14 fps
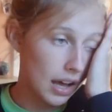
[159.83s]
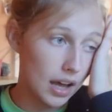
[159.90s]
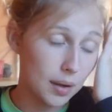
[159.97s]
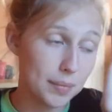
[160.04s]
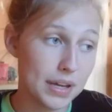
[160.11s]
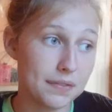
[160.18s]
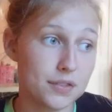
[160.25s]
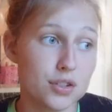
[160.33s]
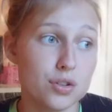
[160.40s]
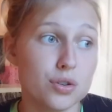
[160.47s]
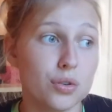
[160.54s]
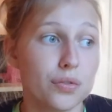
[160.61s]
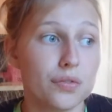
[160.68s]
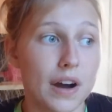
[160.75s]
Um, if
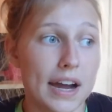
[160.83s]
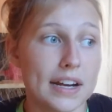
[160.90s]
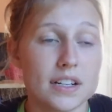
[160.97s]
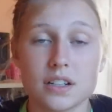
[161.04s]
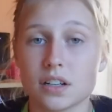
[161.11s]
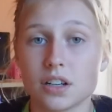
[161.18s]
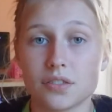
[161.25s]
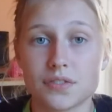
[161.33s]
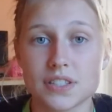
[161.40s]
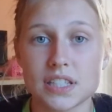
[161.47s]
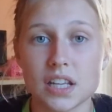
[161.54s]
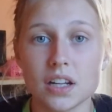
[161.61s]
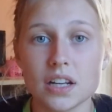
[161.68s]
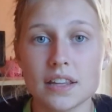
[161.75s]
you find a good
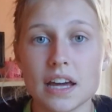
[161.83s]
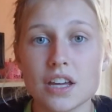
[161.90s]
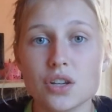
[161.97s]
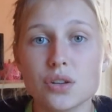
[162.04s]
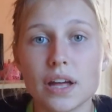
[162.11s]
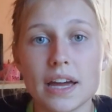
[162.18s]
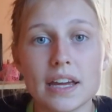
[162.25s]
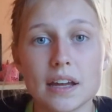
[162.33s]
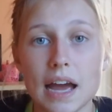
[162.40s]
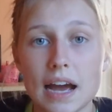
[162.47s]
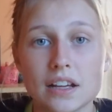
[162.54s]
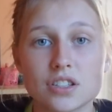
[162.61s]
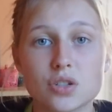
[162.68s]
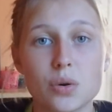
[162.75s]
facility that you like,
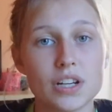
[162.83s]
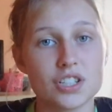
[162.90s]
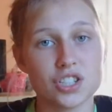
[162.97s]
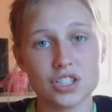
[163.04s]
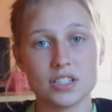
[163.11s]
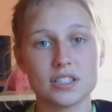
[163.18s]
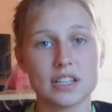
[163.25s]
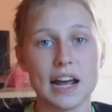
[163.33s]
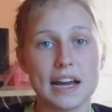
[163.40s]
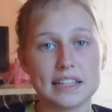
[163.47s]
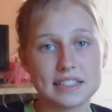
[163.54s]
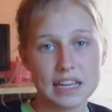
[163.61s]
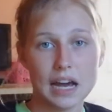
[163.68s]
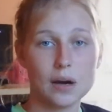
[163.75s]
ask questions and
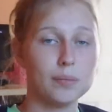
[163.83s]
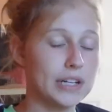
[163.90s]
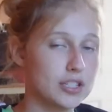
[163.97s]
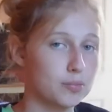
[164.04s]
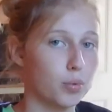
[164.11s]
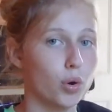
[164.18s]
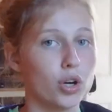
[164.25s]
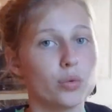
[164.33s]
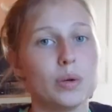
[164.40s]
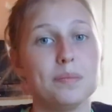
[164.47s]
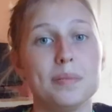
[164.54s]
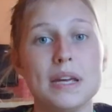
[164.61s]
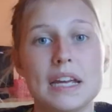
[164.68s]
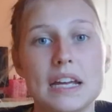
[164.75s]
ask how much board
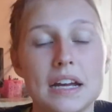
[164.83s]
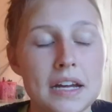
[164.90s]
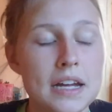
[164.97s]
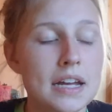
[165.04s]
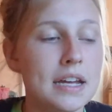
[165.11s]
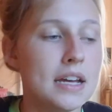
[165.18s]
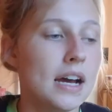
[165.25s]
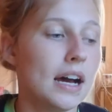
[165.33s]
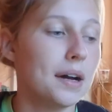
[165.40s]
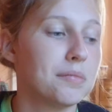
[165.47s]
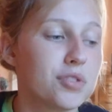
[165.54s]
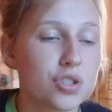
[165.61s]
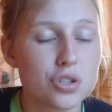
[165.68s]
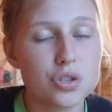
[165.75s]
would be.
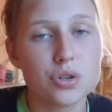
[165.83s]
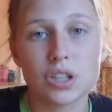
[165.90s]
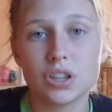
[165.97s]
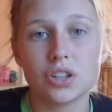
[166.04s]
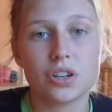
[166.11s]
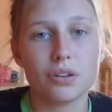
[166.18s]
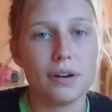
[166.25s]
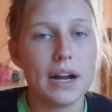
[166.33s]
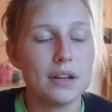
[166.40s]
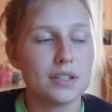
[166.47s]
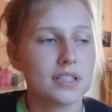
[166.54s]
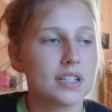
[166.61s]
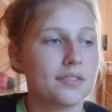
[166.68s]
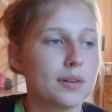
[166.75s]
Um, so you can look
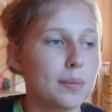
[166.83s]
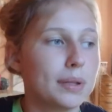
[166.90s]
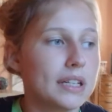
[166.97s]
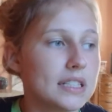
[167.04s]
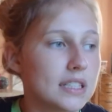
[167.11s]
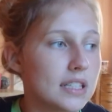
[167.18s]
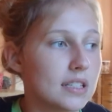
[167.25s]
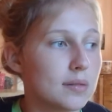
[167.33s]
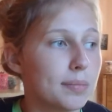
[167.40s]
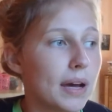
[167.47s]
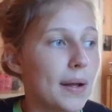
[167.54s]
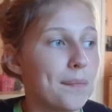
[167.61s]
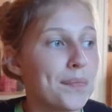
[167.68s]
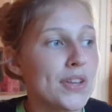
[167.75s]
around at different places,
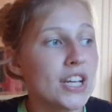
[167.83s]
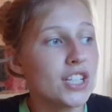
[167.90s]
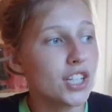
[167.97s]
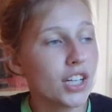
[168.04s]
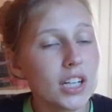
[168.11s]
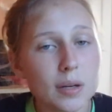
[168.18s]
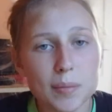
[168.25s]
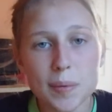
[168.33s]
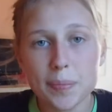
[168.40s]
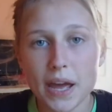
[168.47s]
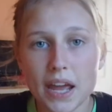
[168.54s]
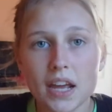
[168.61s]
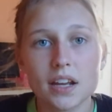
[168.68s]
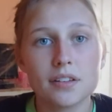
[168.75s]
but you're going to be
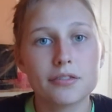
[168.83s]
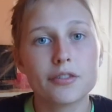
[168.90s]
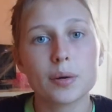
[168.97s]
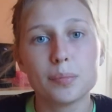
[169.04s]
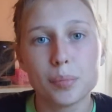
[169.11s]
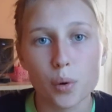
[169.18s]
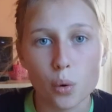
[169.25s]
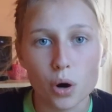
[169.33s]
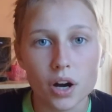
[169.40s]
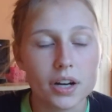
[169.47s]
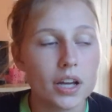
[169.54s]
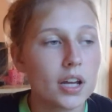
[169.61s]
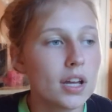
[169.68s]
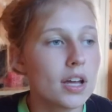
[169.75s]
paying for
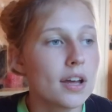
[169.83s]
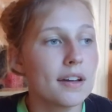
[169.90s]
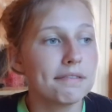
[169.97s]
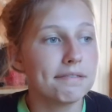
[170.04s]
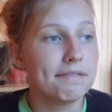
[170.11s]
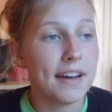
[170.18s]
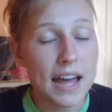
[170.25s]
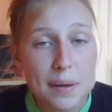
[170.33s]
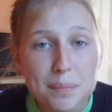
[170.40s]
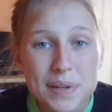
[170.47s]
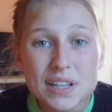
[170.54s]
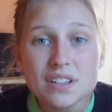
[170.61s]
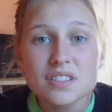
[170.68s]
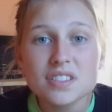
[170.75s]
board.
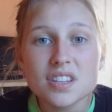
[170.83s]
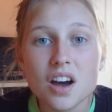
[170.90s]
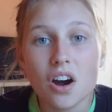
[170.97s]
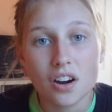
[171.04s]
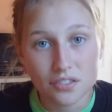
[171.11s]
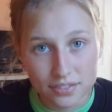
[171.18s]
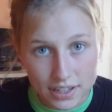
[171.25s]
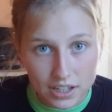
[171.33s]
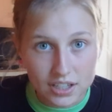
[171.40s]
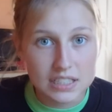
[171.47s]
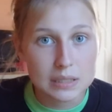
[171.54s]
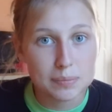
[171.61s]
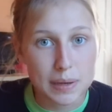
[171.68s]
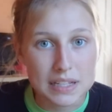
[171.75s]
Vet bills are very
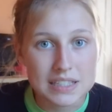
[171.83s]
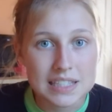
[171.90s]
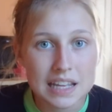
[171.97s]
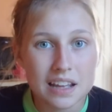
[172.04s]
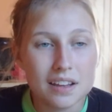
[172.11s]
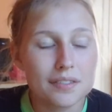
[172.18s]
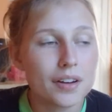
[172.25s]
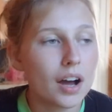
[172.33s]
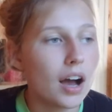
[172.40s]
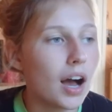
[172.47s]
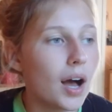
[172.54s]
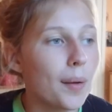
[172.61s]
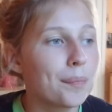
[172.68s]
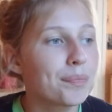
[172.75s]
expensive.
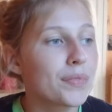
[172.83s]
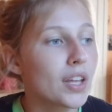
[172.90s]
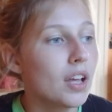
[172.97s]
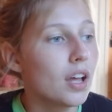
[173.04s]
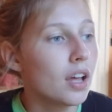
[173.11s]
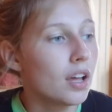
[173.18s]
Um,